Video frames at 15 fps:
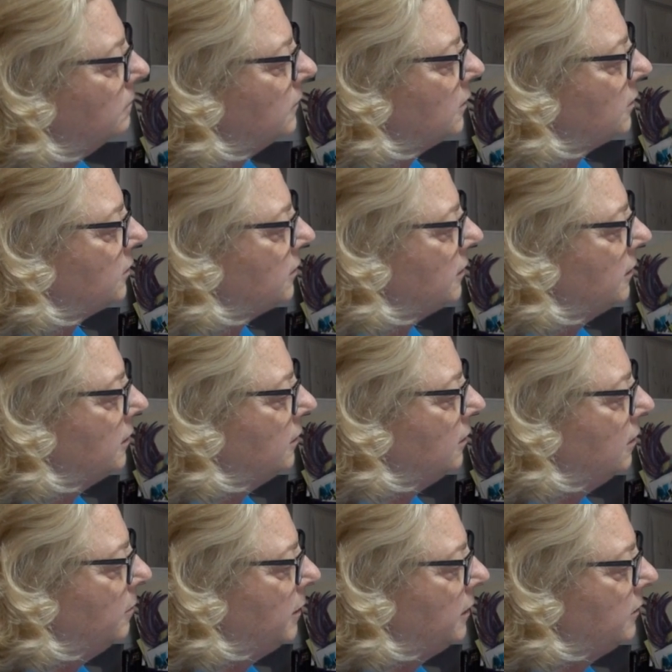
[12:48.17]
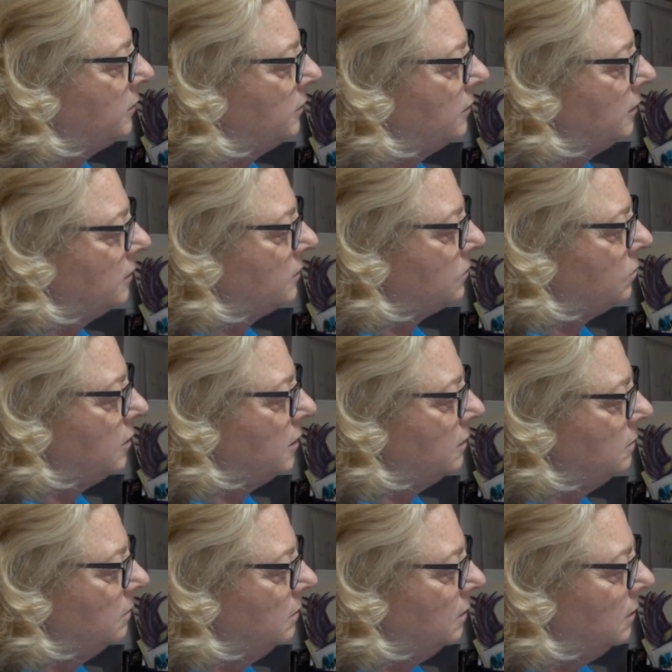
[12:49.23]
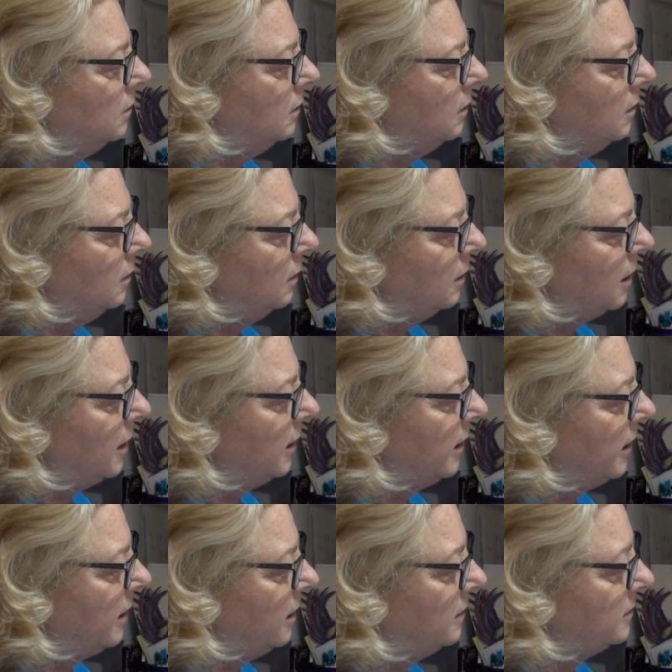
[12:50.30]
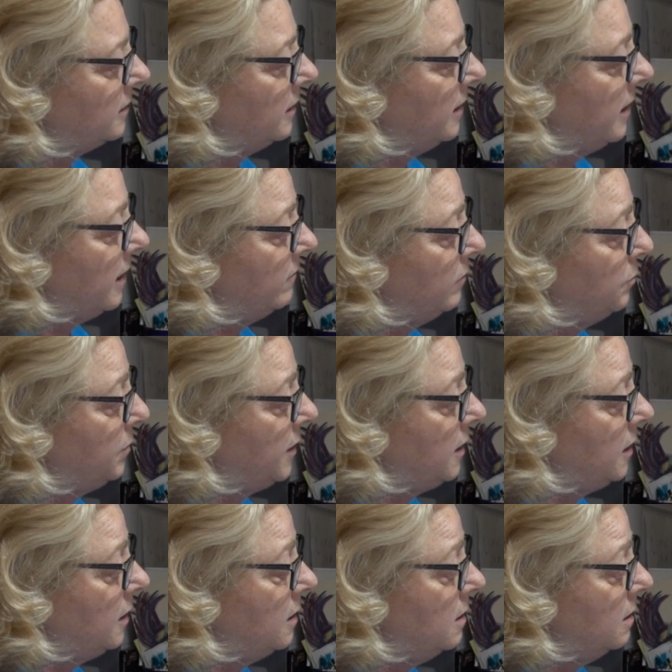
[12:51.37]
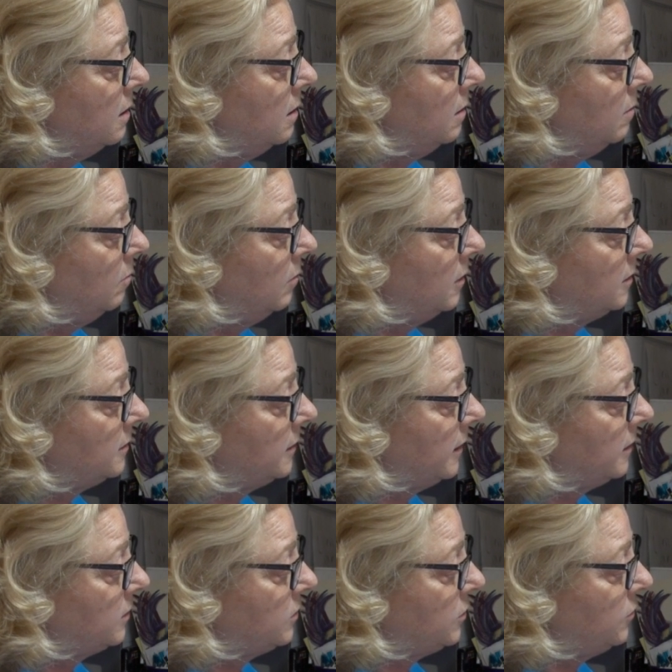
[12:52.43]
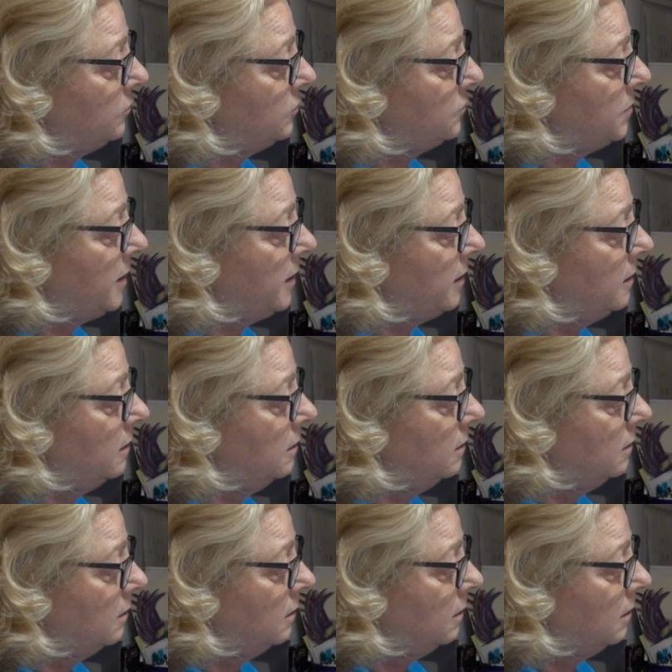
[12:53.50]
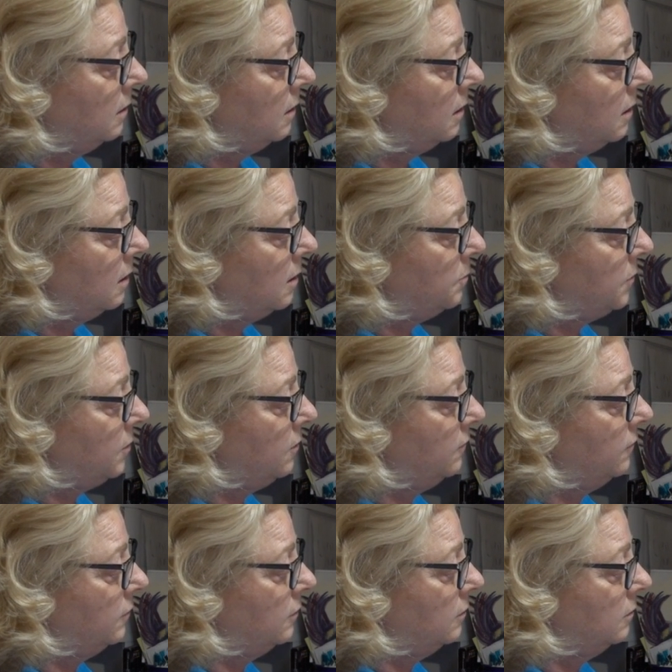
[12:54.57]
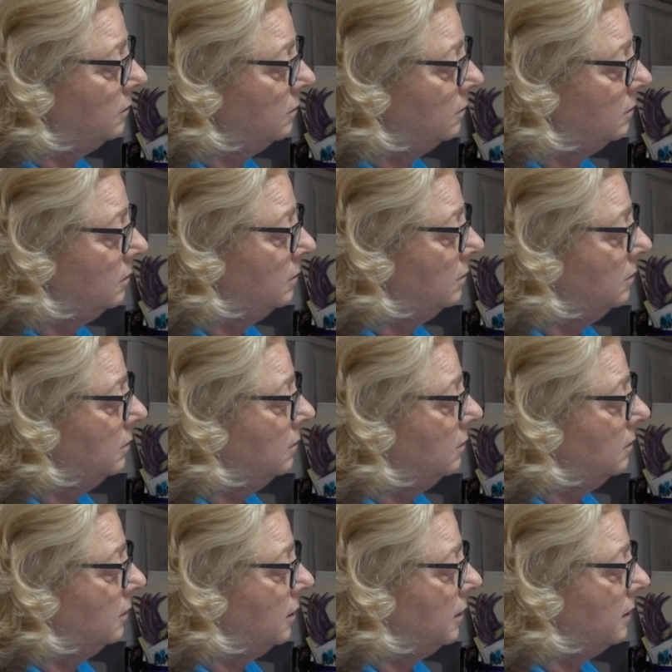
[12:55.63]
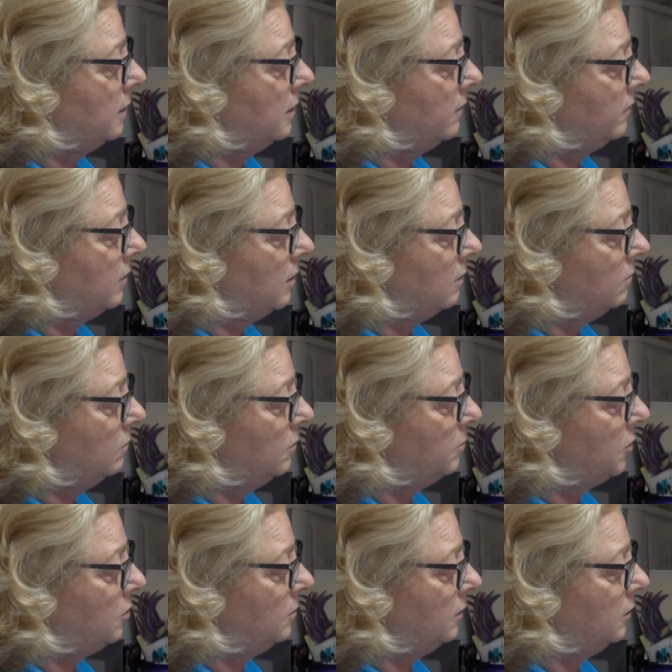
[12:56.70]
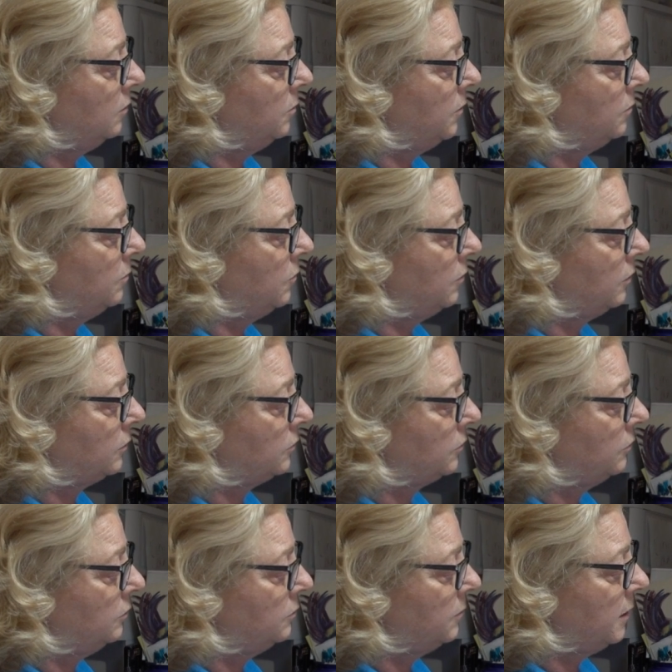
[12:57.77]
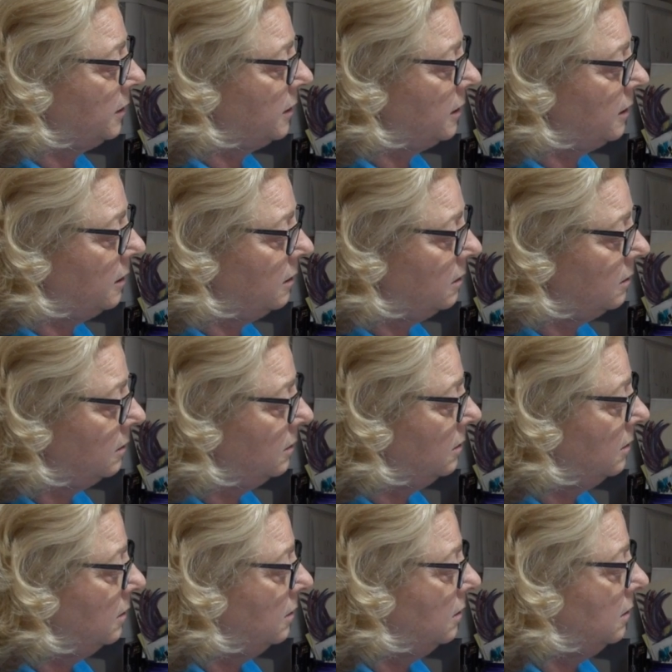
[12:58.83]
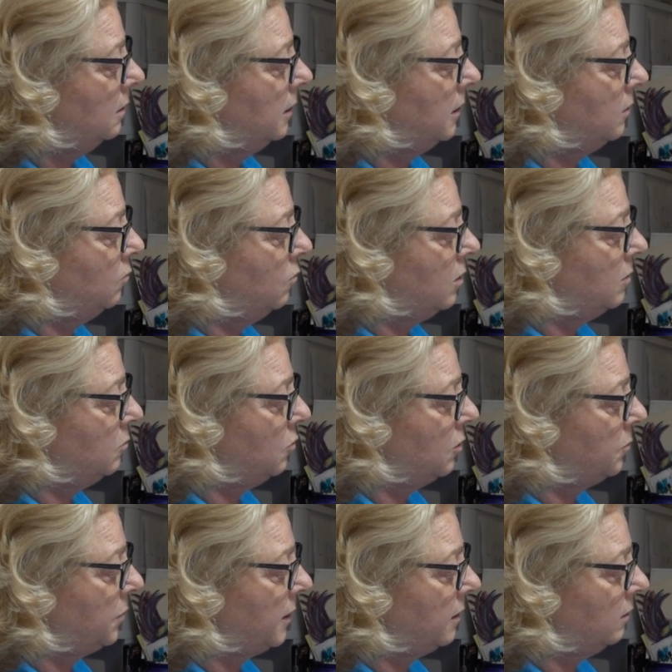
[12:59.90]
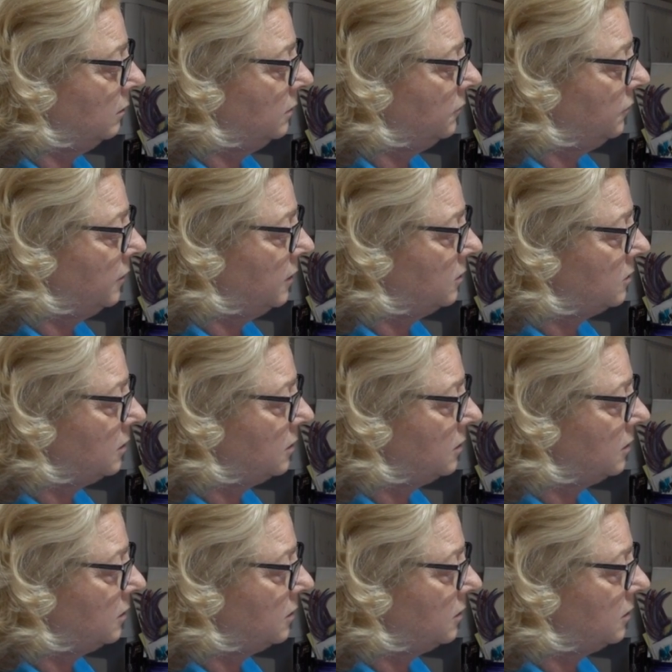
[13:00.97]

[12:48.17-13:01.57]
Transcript: So here I'm going to do this one. Again, it's going to have a bee. Say, excuse me, hop over. And then I've got room, a little bit more, excuse me, there. And 1 more petal to finish